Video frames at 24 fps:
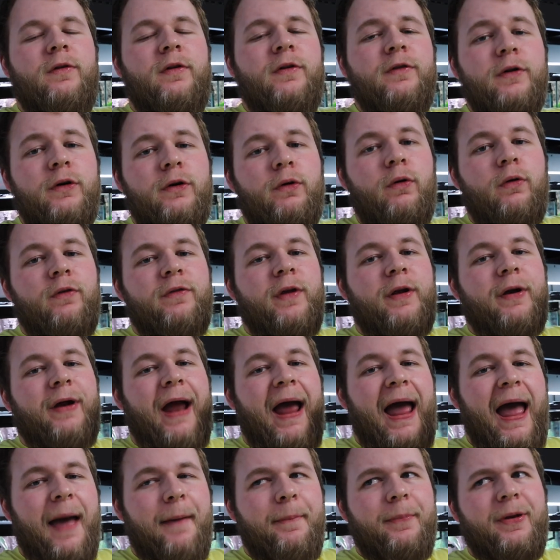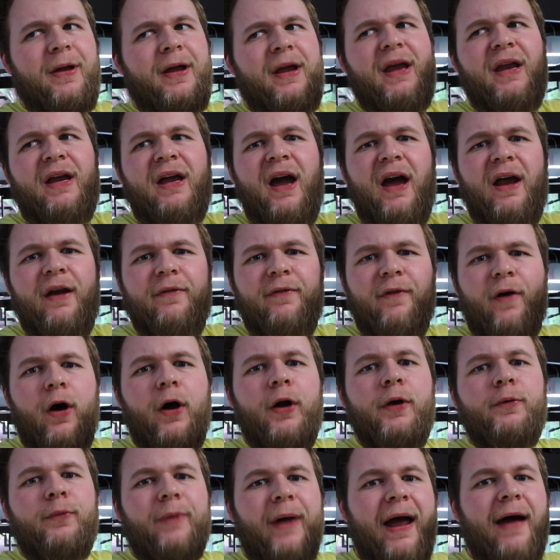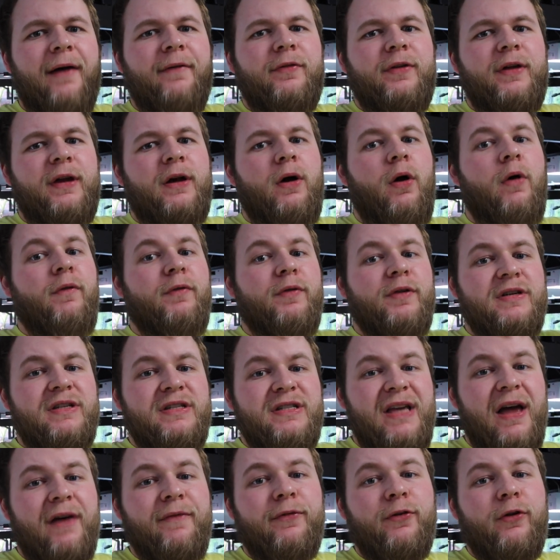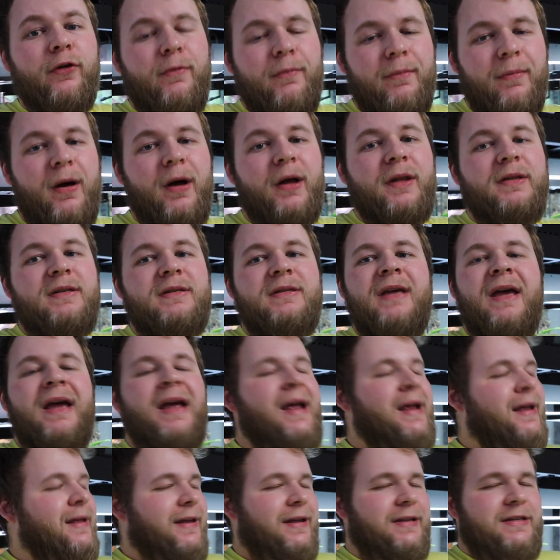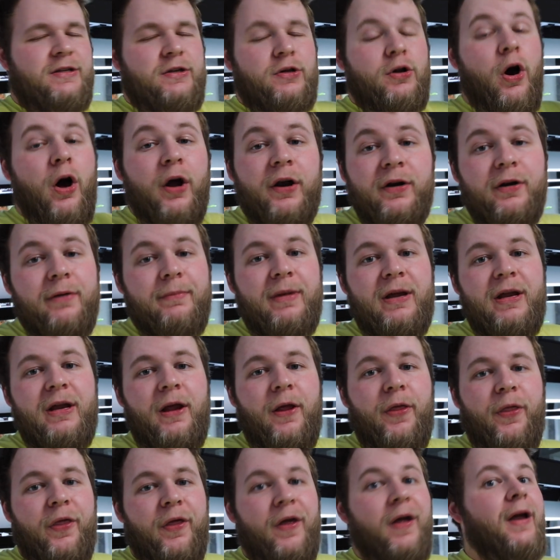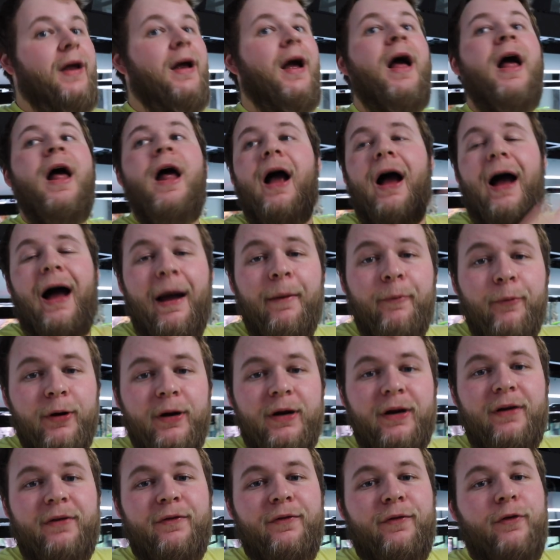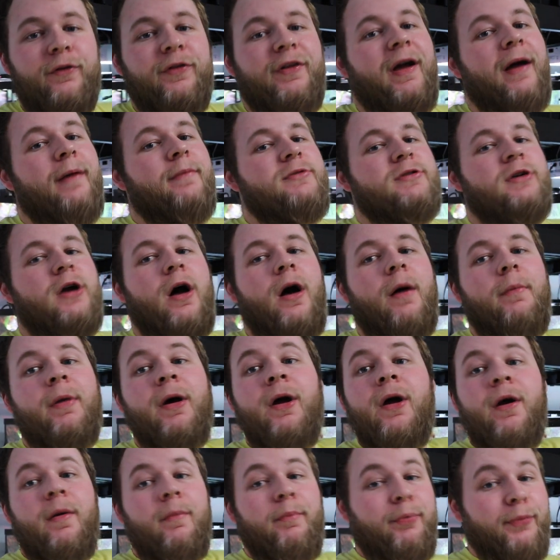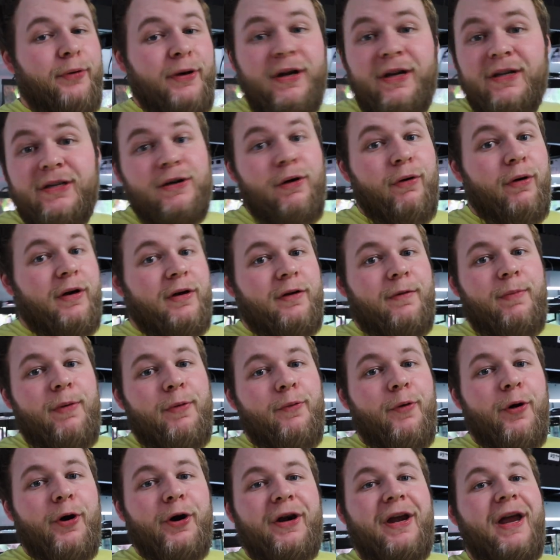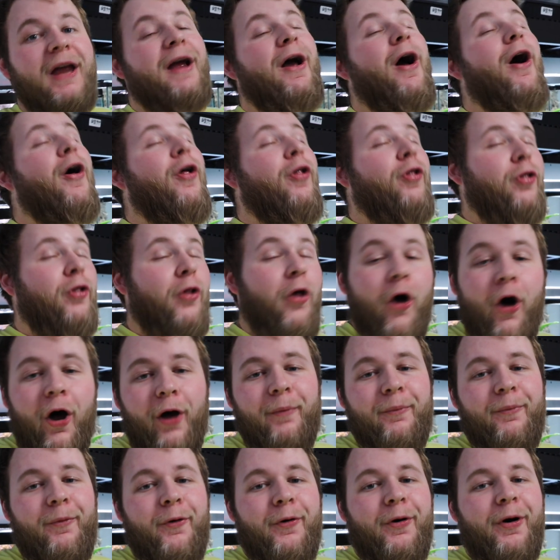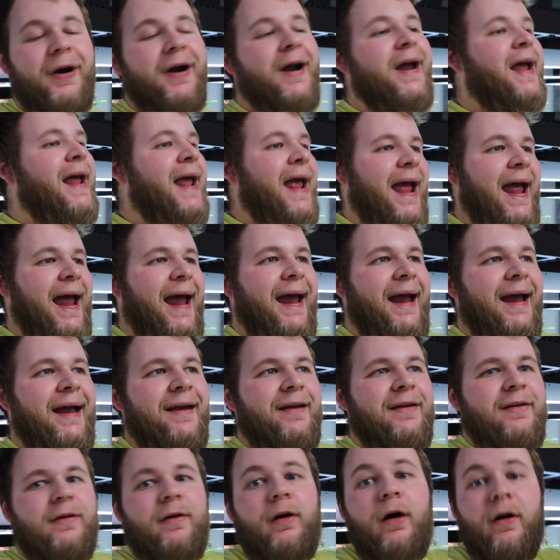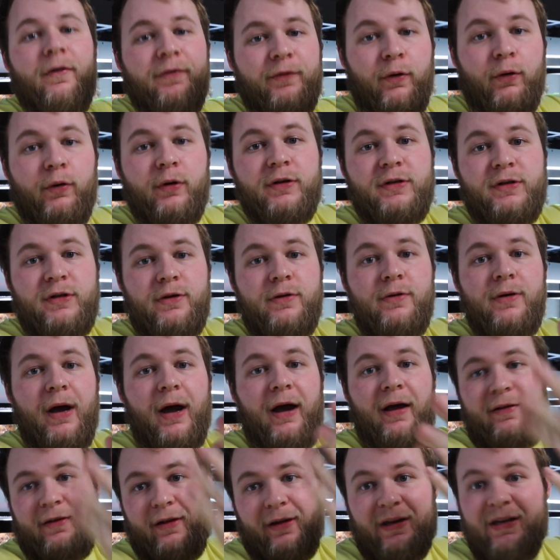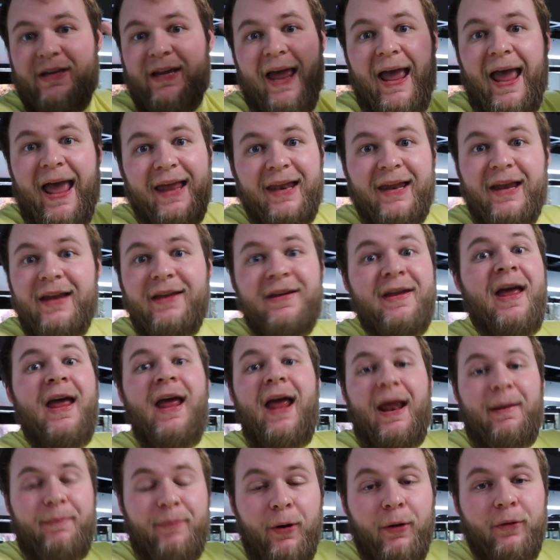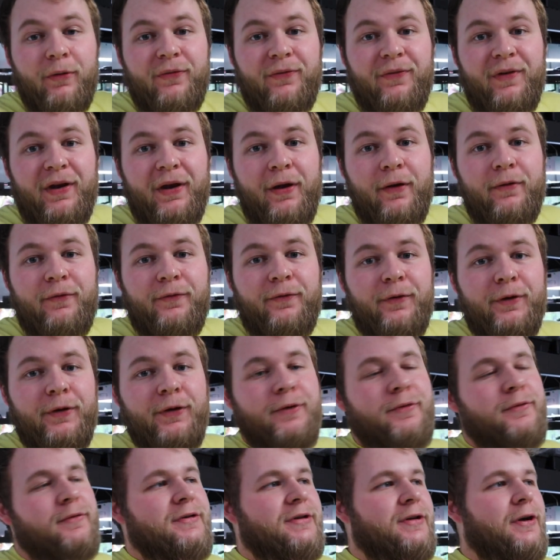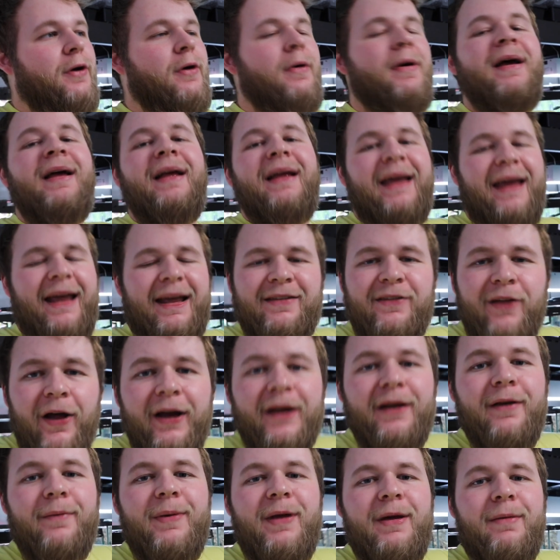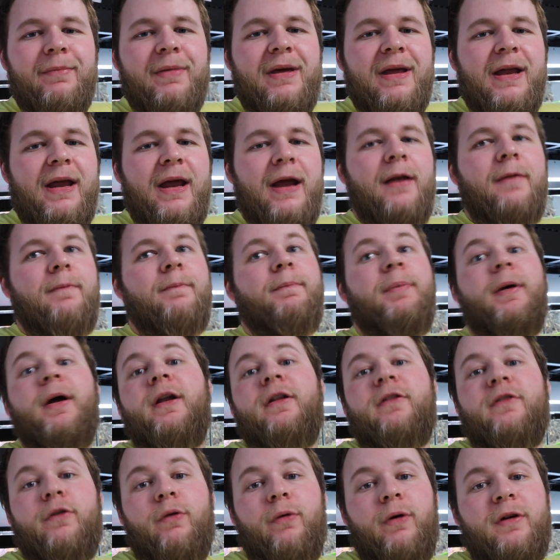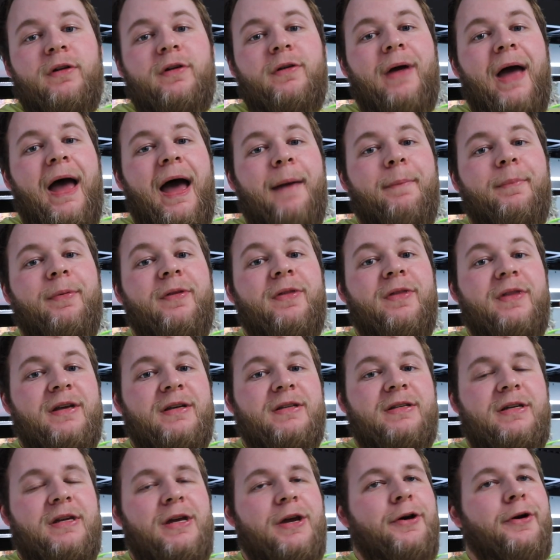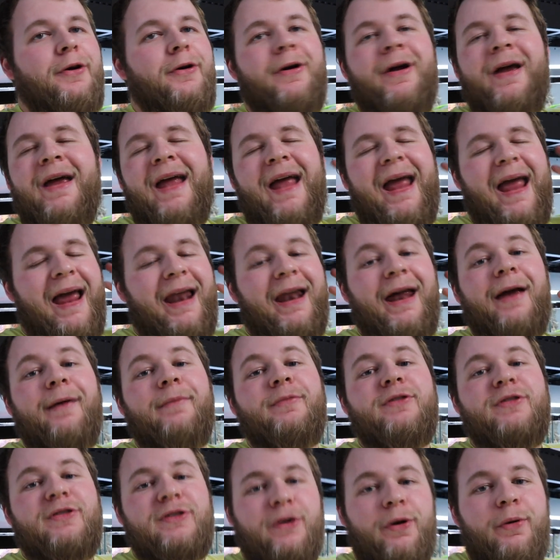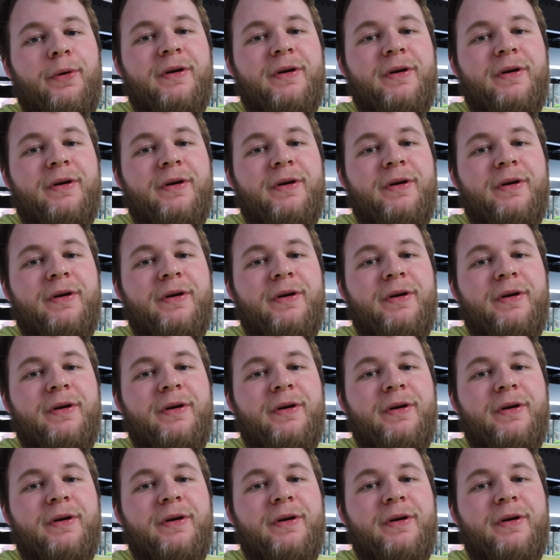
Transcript: These are goals that are happening and kind of unraveling over several months it's not an immediate thing. I'm working a full-time job. Bree's going to be working a lot more. And of course, you guys, I need to edit and post videos for you. So it's not gonna be immediate, but it's going to happen this year. And I am so